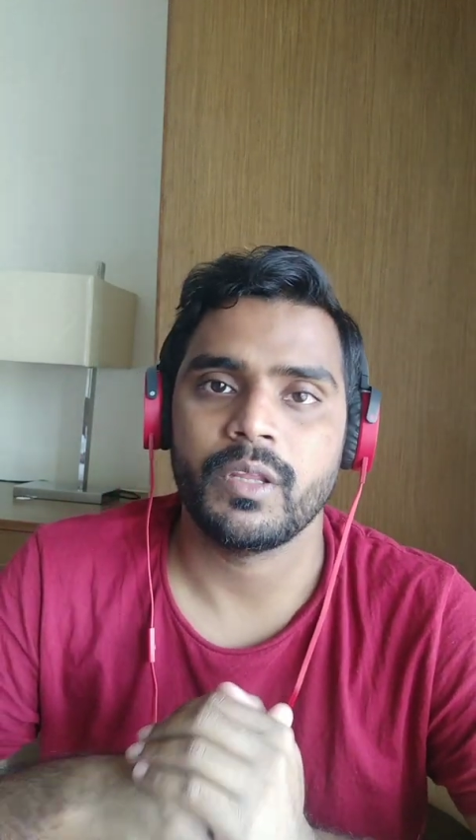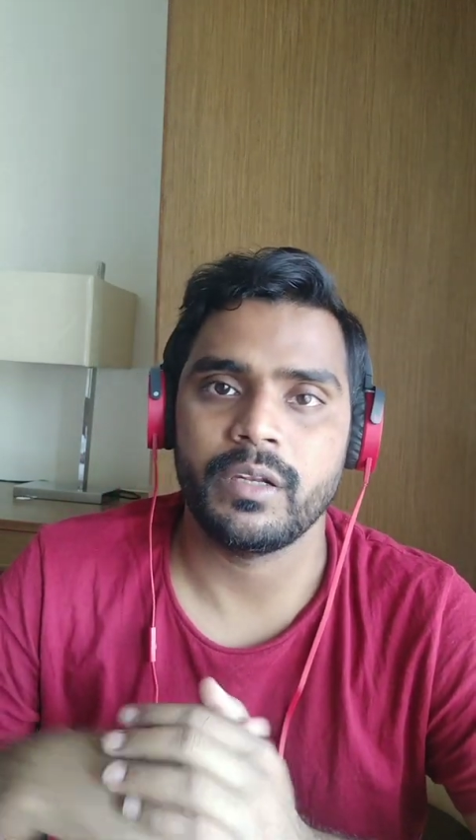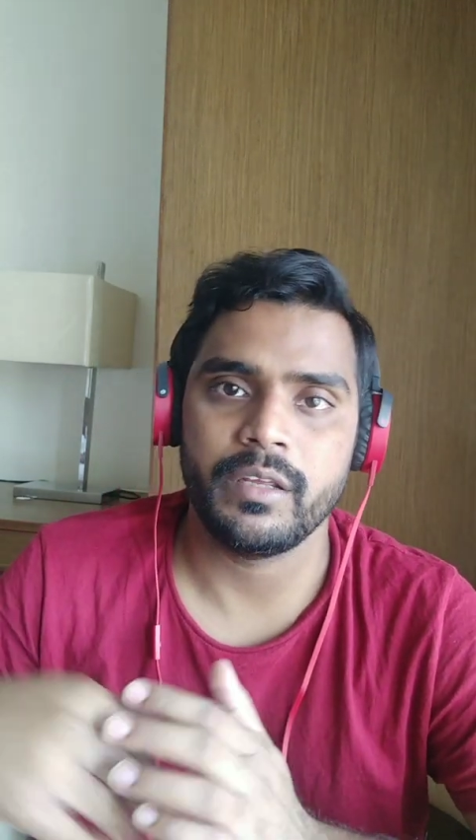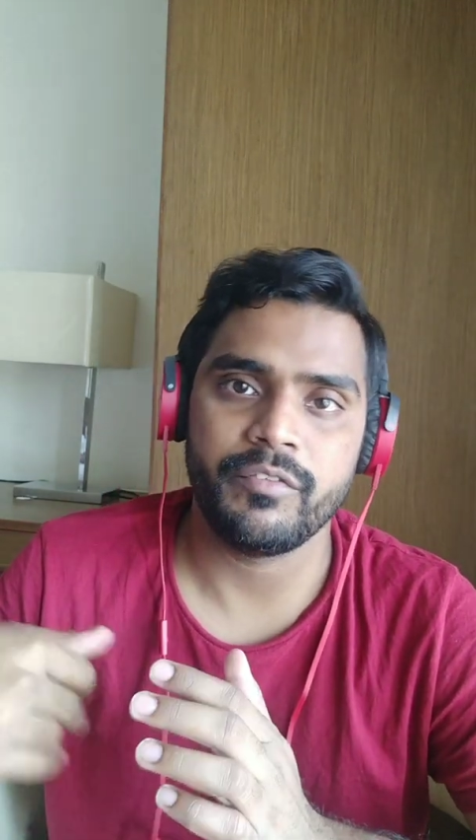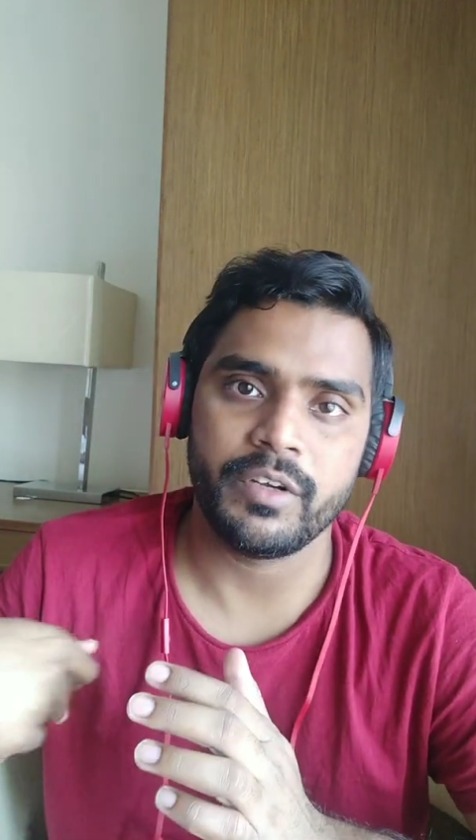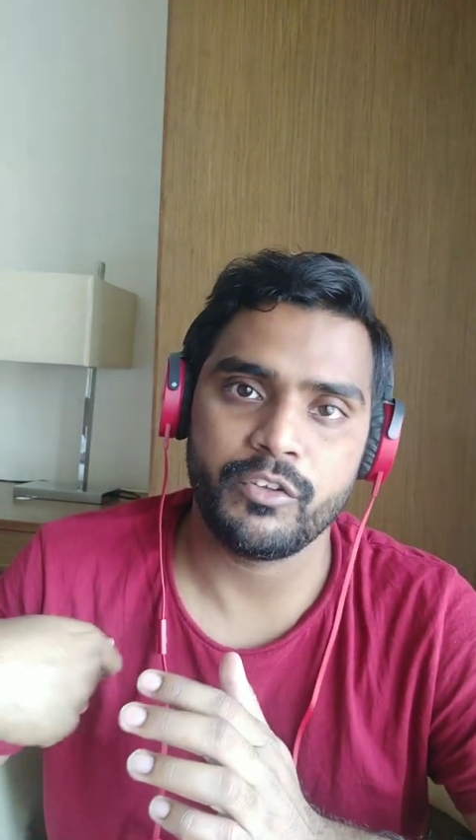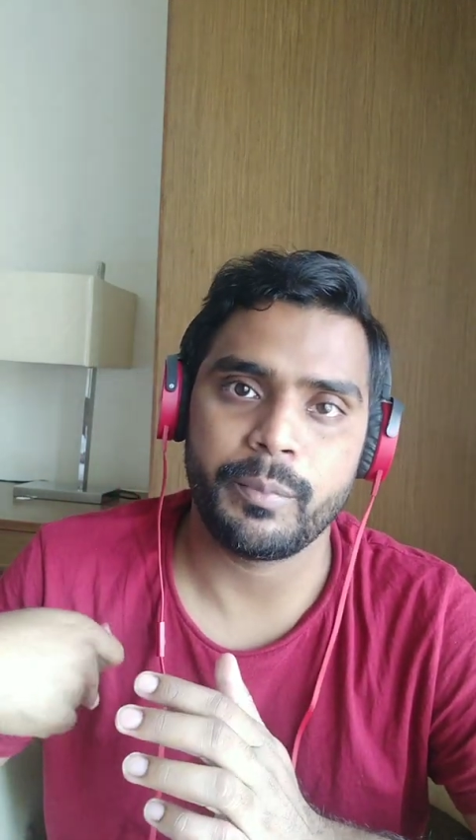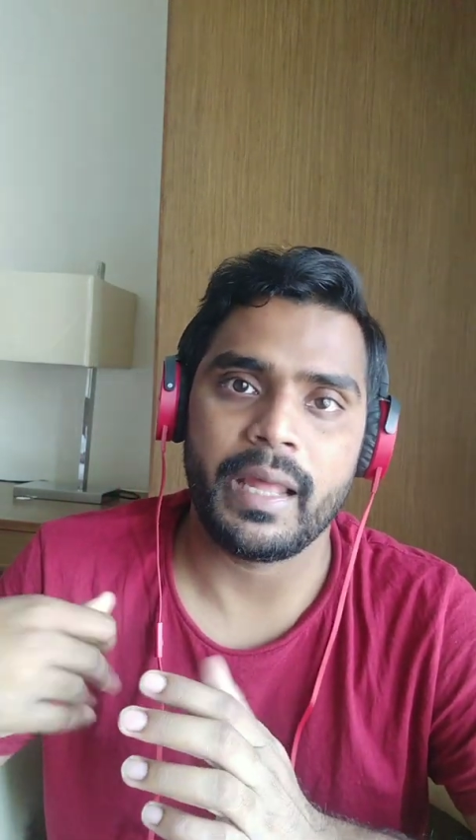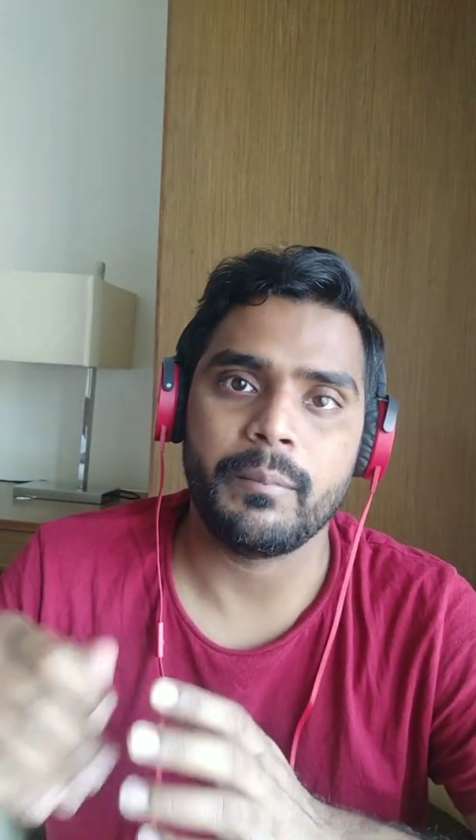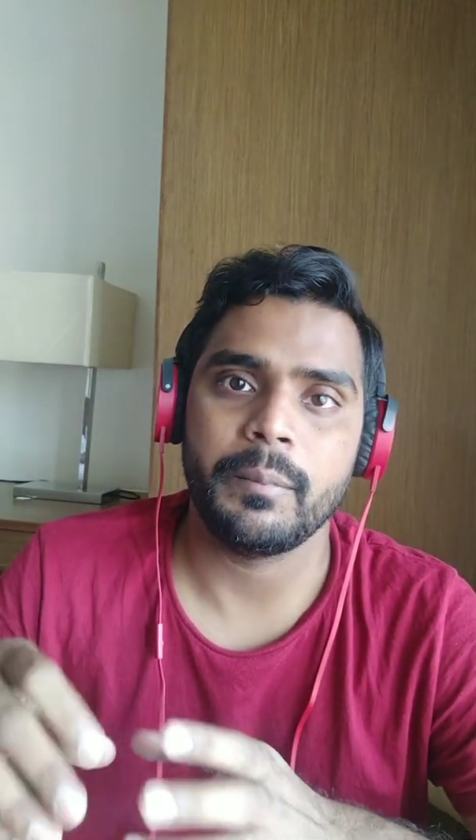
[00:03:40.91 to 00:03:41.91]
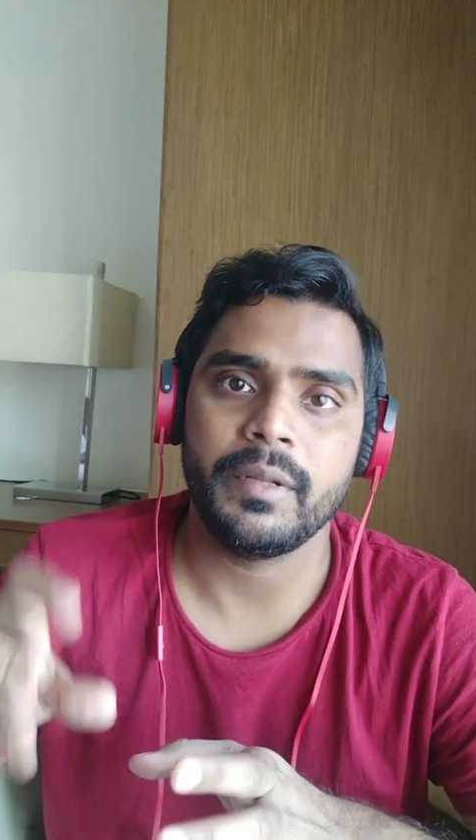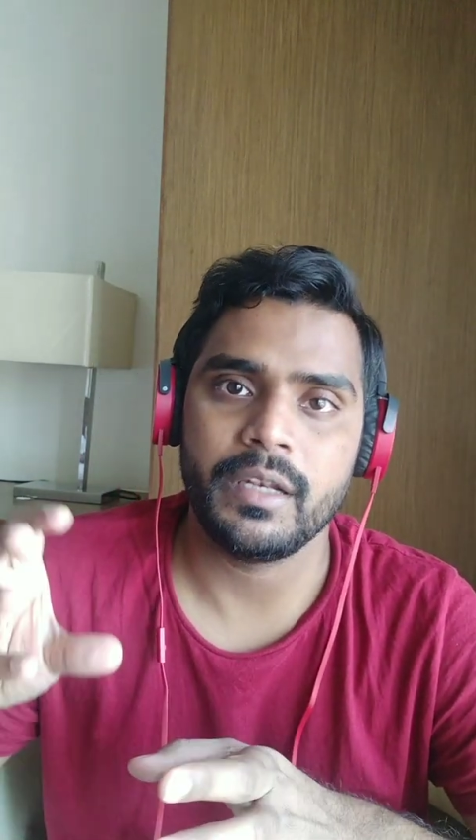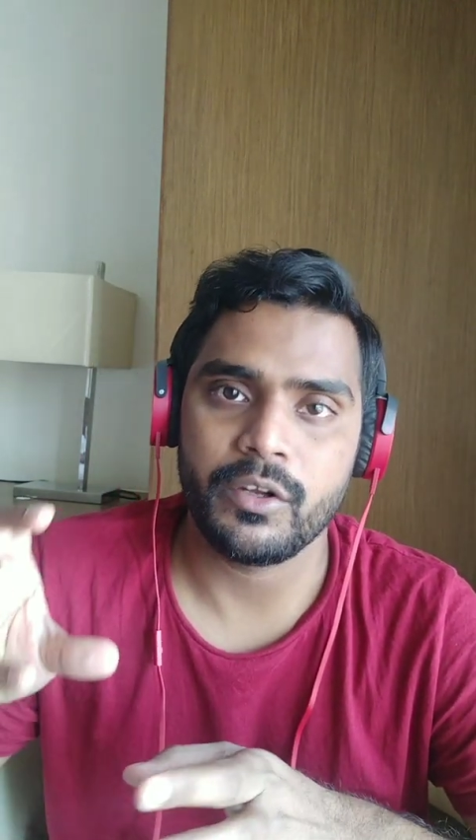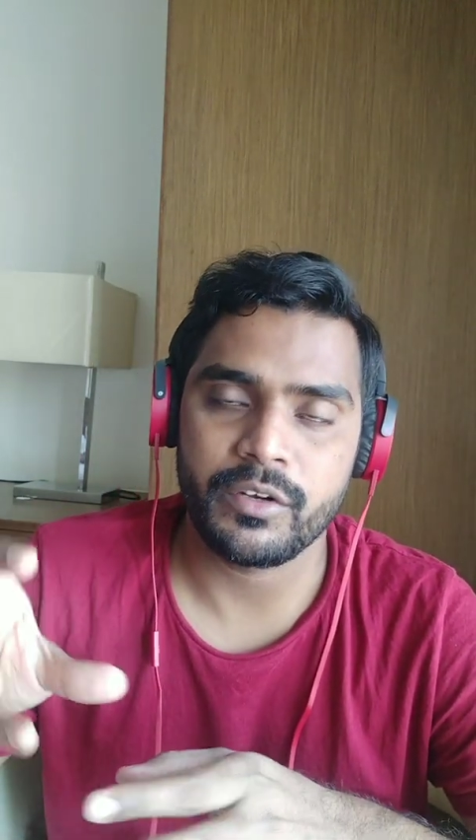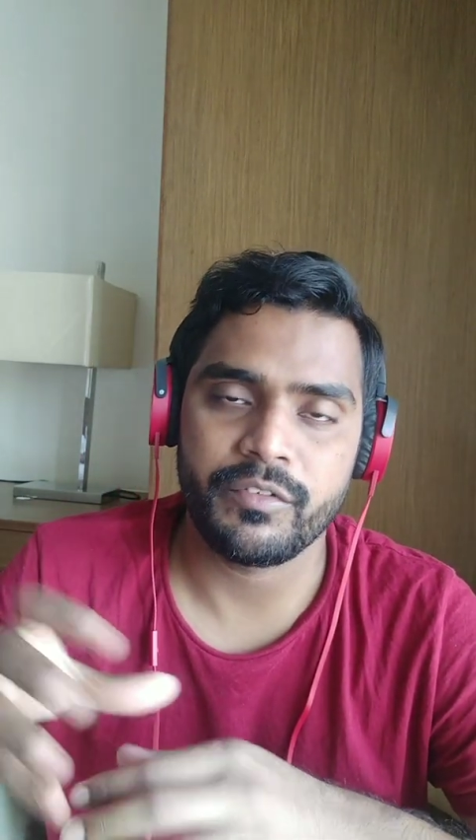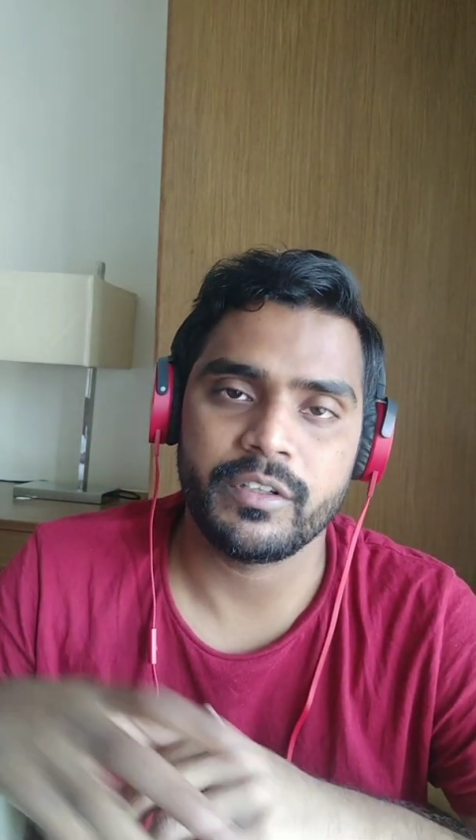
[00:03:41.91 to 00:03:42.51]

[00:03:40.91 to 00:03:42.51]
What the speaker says: if it is palpable or if